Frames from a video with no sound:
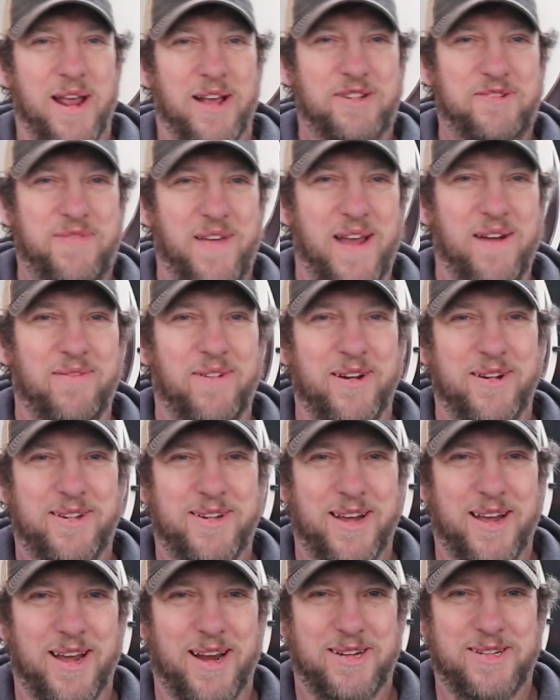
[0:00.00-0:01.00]
next favorite
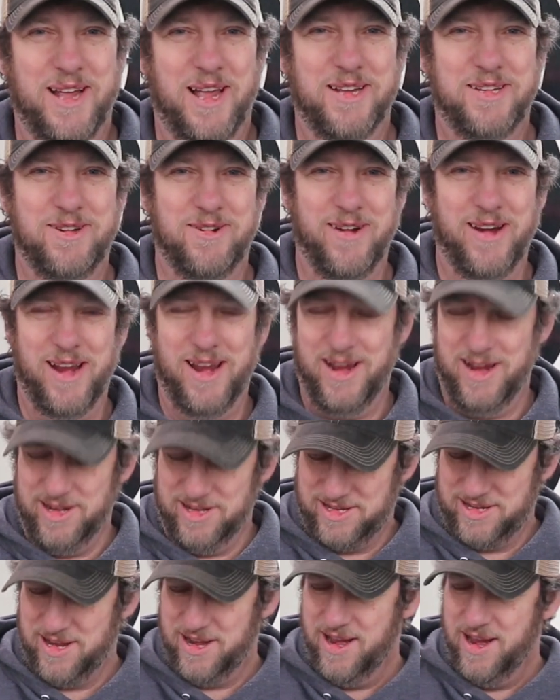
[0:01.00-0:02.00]
accessory
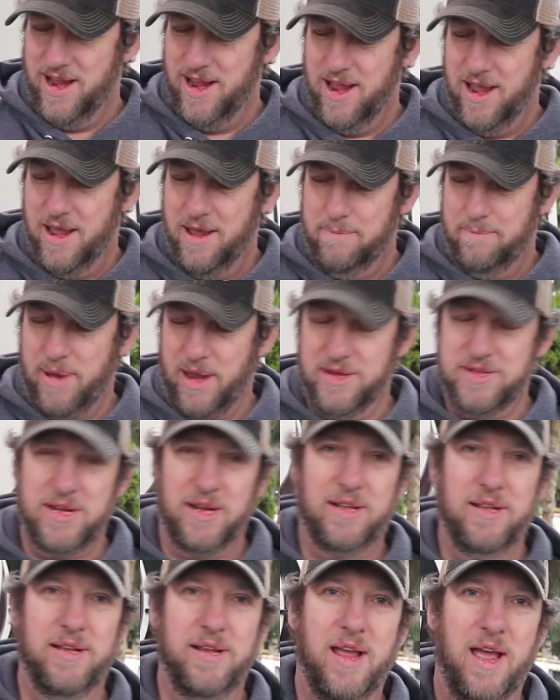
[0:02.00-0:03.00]
is
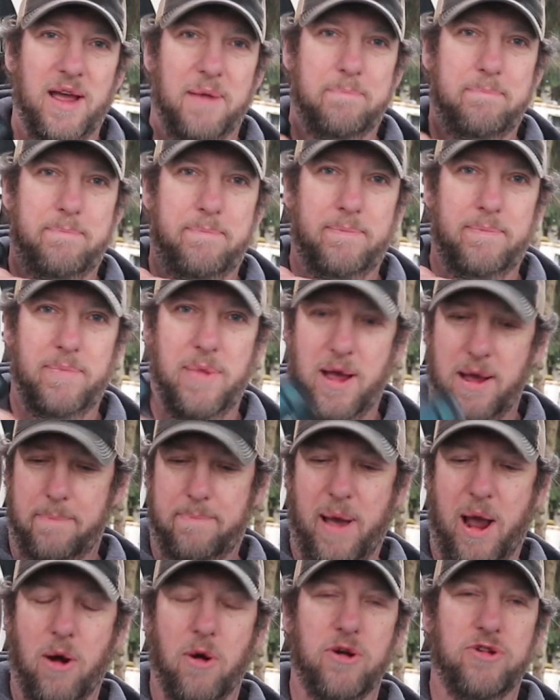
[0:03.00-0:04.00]
basically a
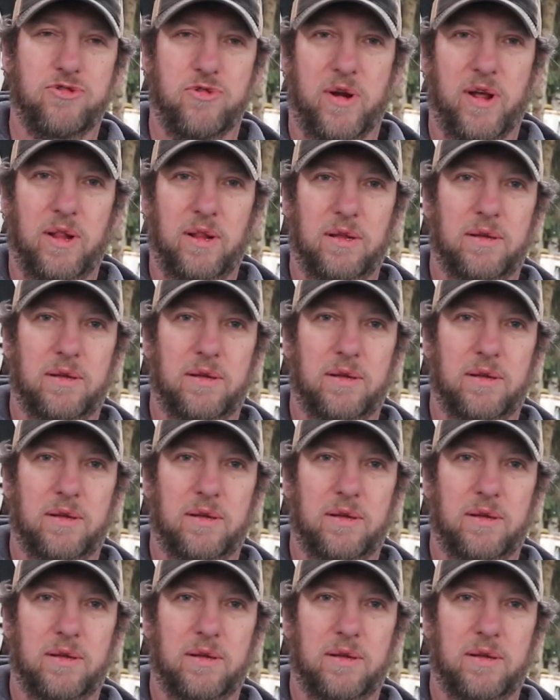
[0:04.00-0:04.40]
power drill.